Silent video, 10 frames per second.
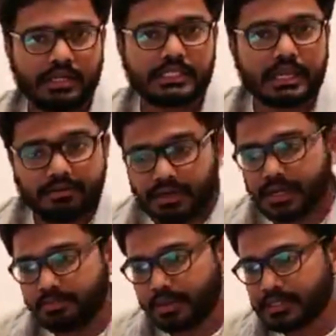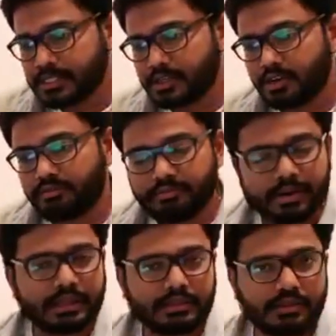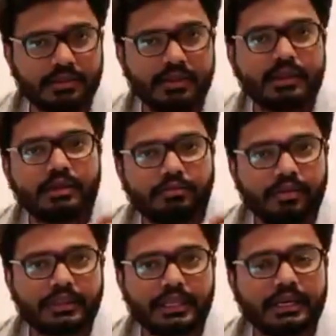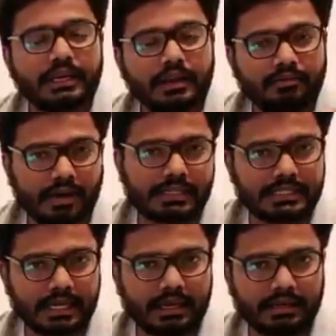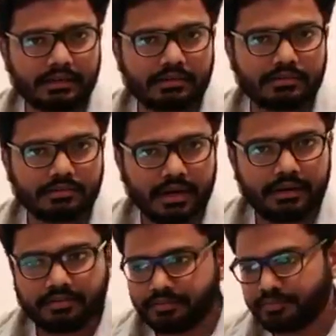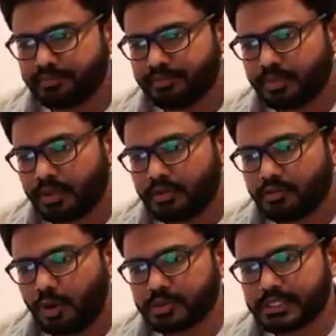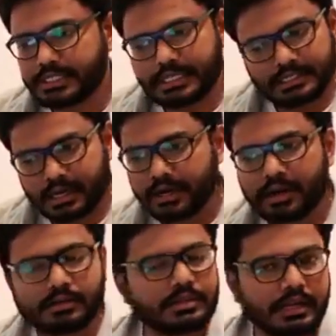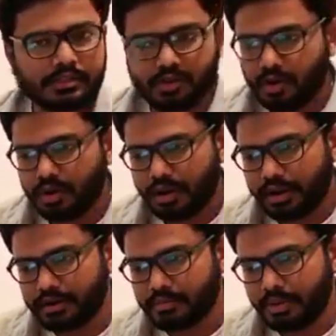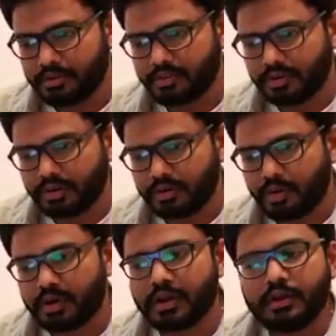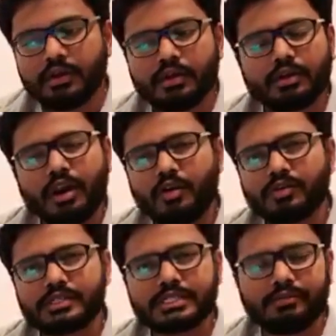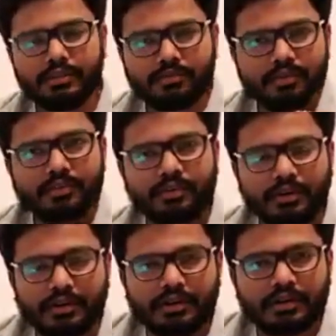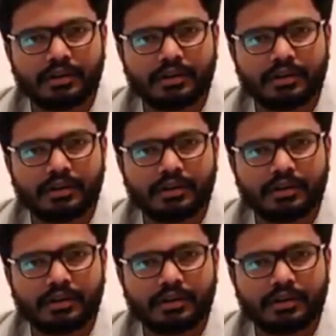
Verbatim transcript: 70% of breath within one second right so option C is right answer as you all rightly mentioned good now, seventh question.